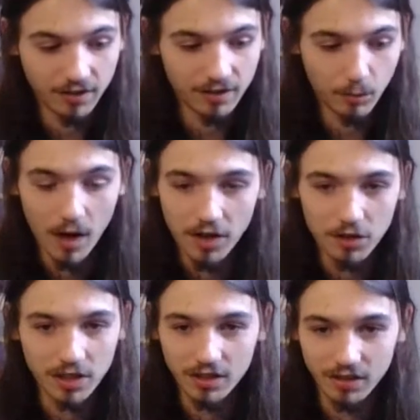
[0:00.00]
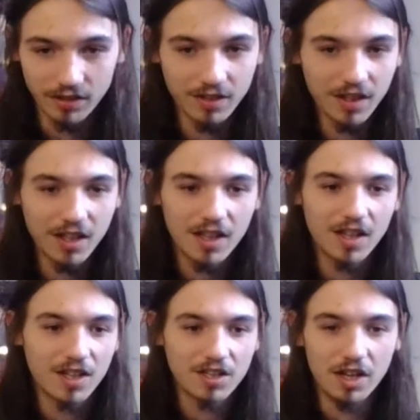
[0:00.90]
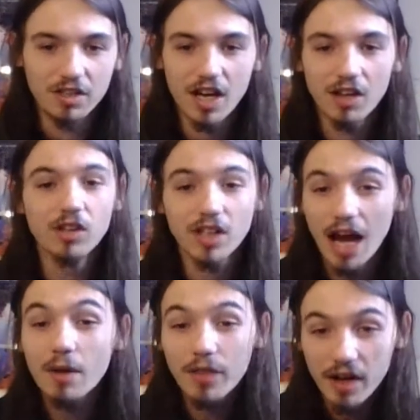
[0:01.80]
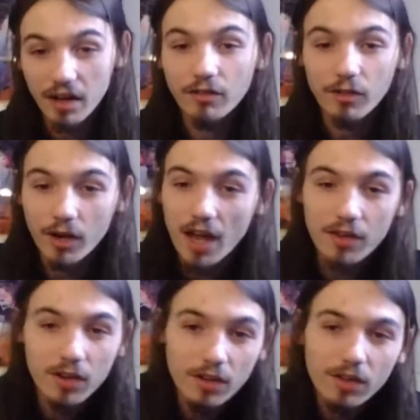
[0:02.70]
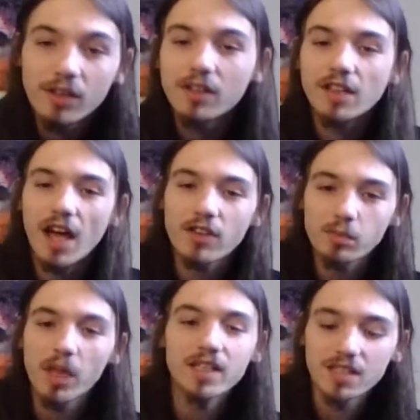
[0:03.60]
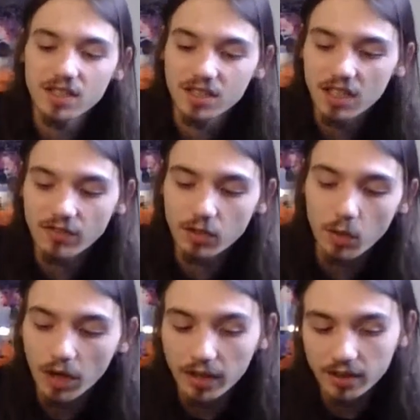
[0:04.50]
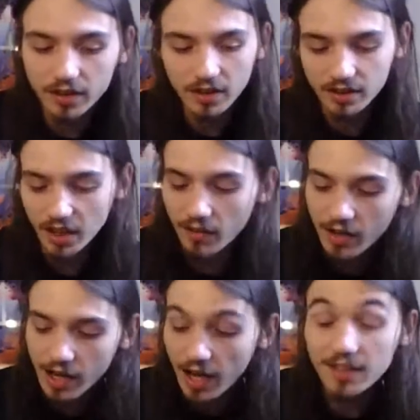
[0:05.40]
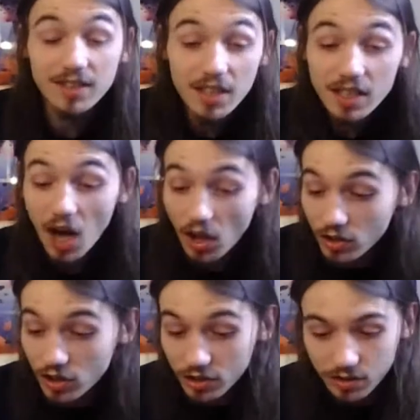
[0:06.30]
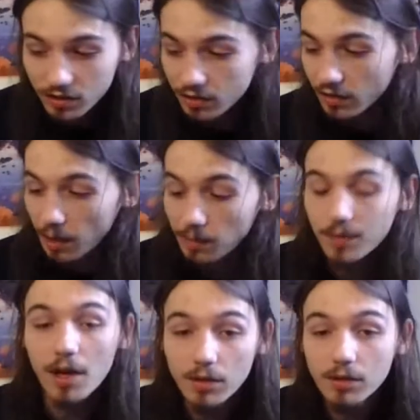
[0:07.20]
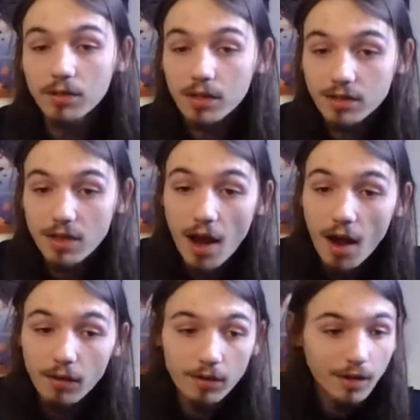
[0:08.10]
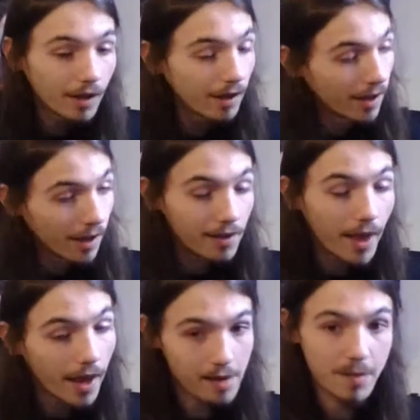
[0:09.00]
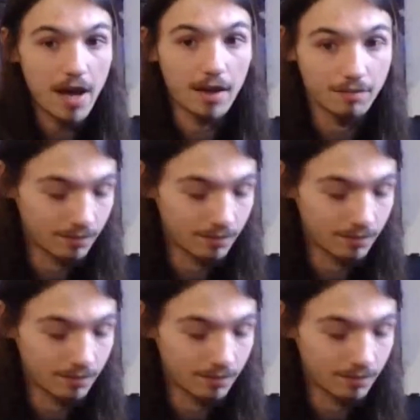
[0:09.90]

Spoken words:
where you can, you got to look out there for other places if you want and stuff. And city colleges, I'm telling you this now, they ain't bad.